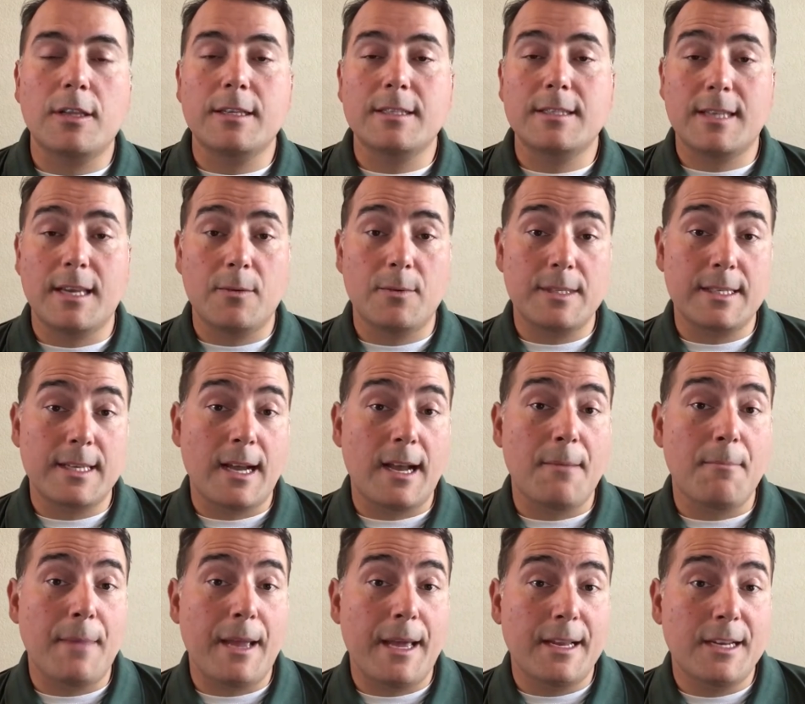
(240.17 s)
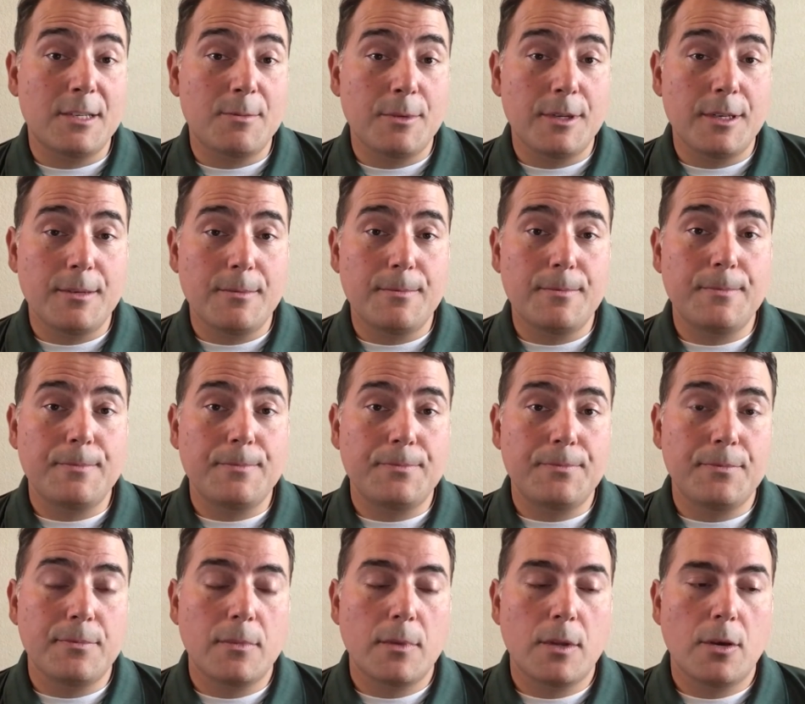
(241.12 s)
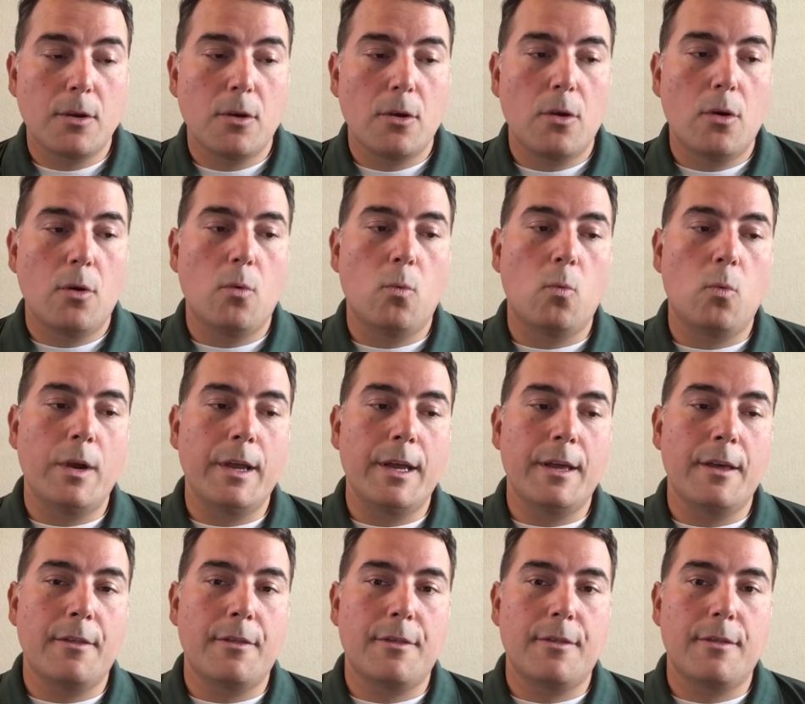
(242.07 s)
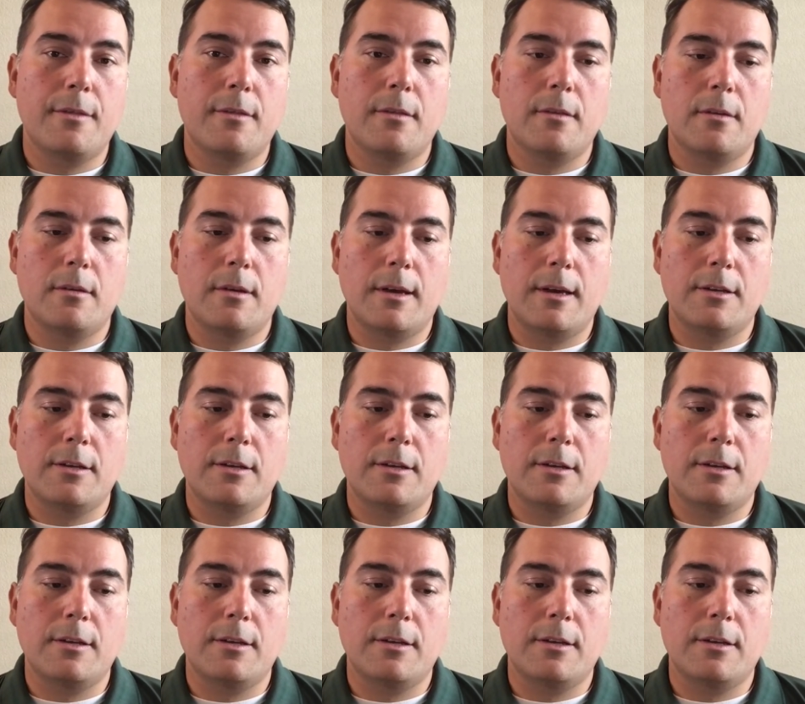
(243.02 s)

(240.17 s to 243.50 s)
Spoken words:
say with time management, with